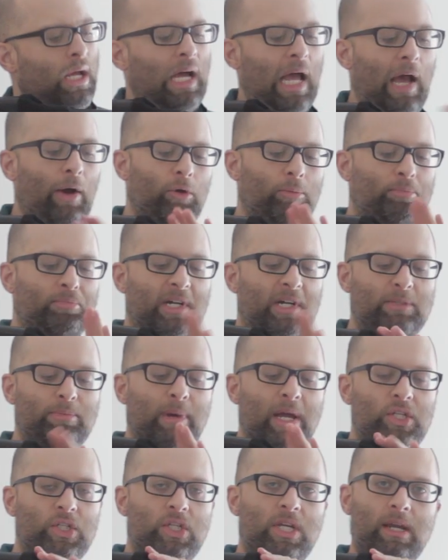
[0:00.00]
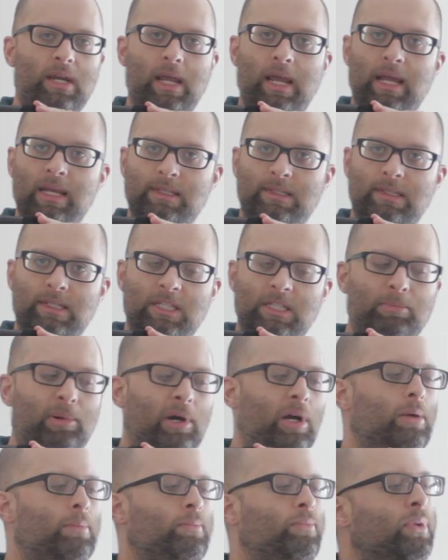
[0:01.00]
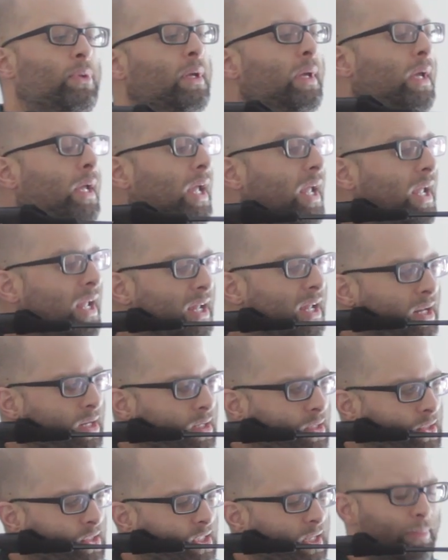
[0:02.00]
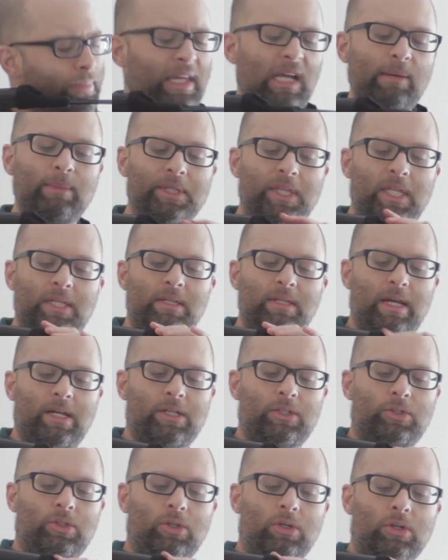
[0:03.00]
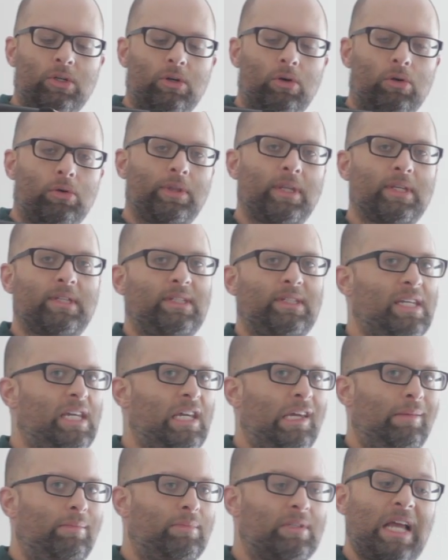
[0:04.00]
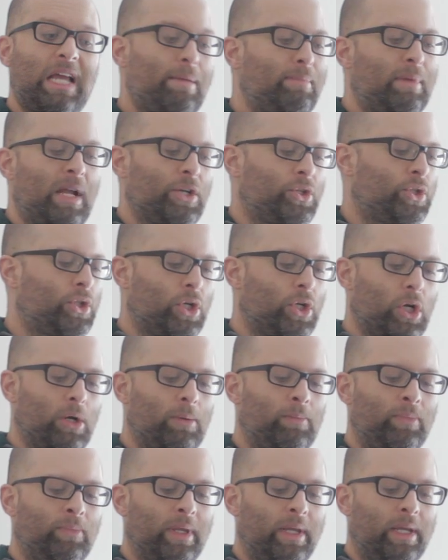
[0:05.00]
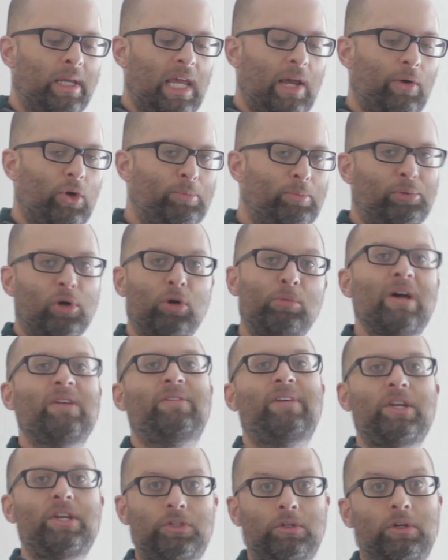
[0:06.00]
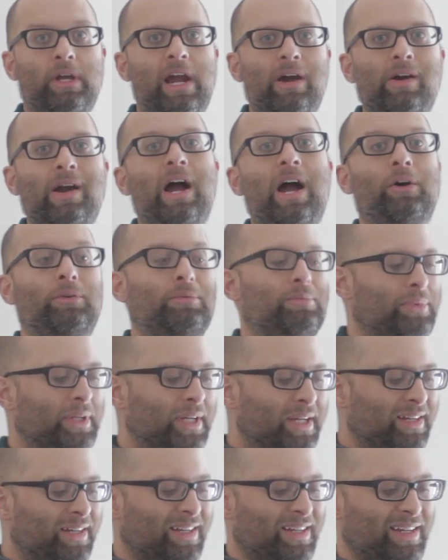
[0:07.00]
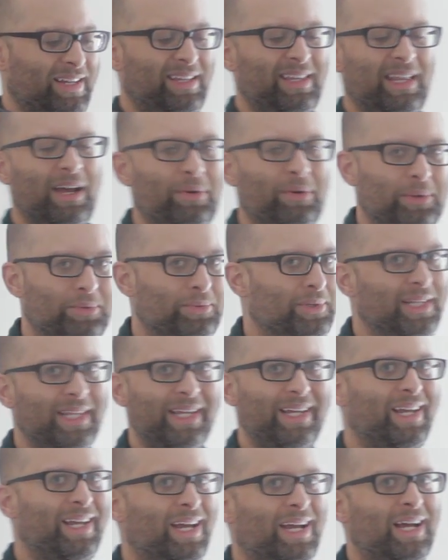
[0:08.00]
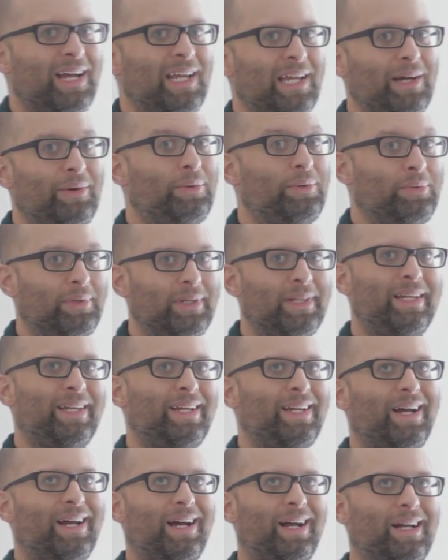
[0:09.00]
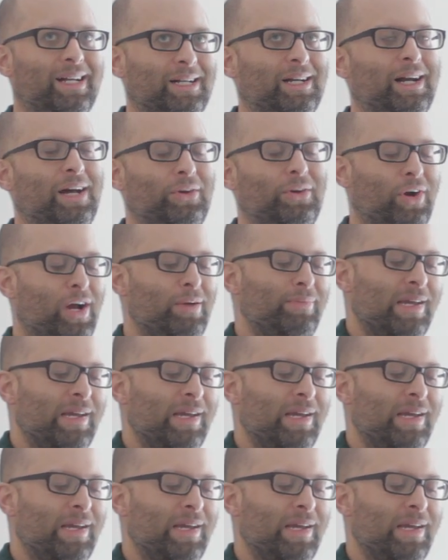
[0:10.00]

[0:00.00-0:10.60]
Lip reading: I would press my cheek against this part, and something about the texture or the seams, I'm not sure, it would pull my facial hair out. It would really annoy